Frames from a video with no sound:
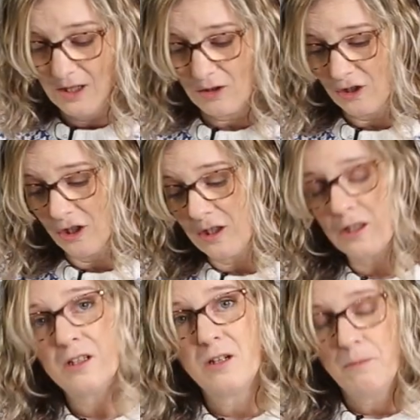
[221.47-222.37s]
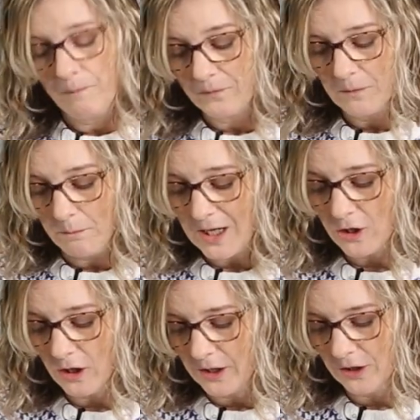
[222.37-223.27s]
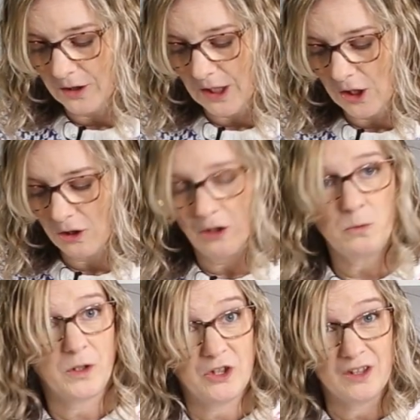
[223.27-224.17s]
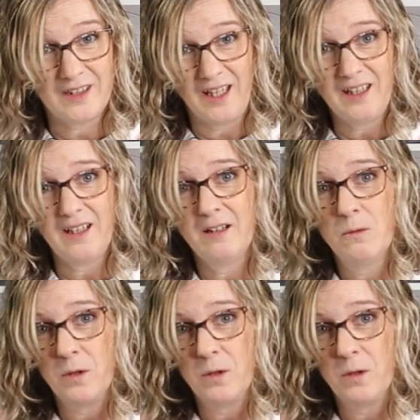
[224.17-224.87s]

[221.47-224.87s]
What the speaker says: So just measure on your t-shirt what you think,